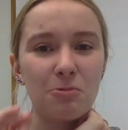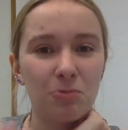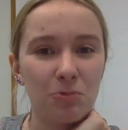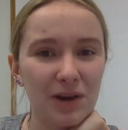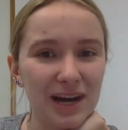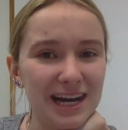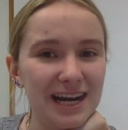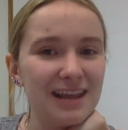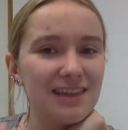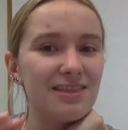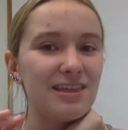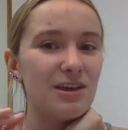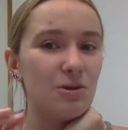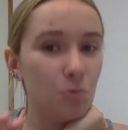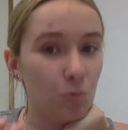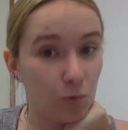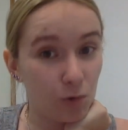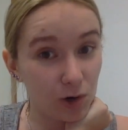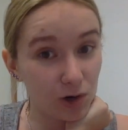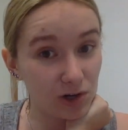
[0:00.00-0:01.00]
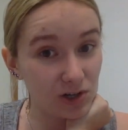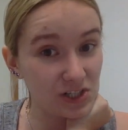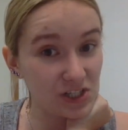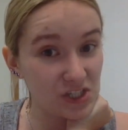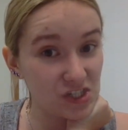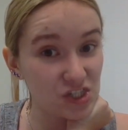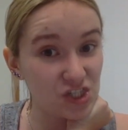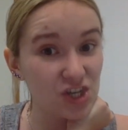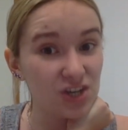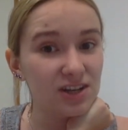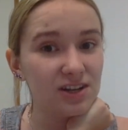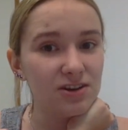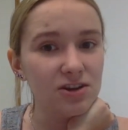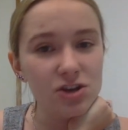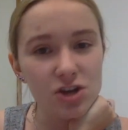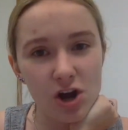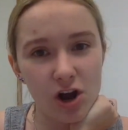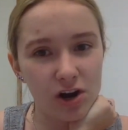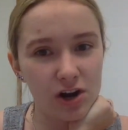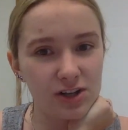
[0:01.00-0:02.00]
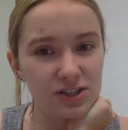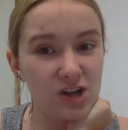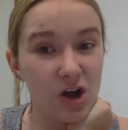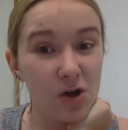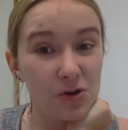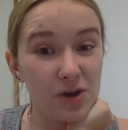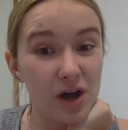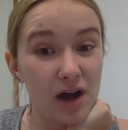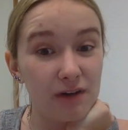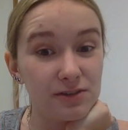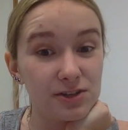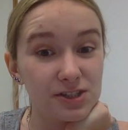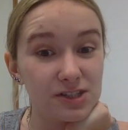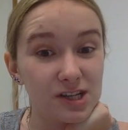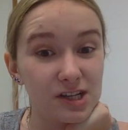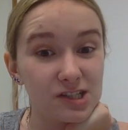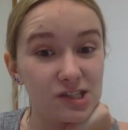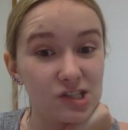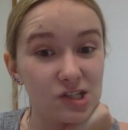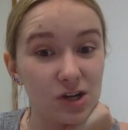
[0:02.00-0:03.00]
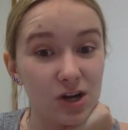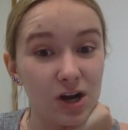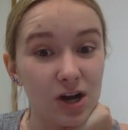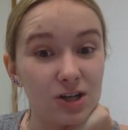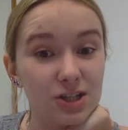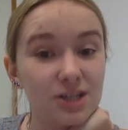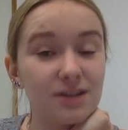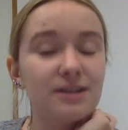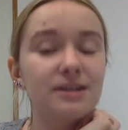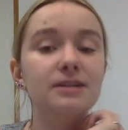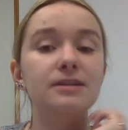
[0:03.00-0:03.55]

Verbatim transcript: reading the worst young adult novels concerned,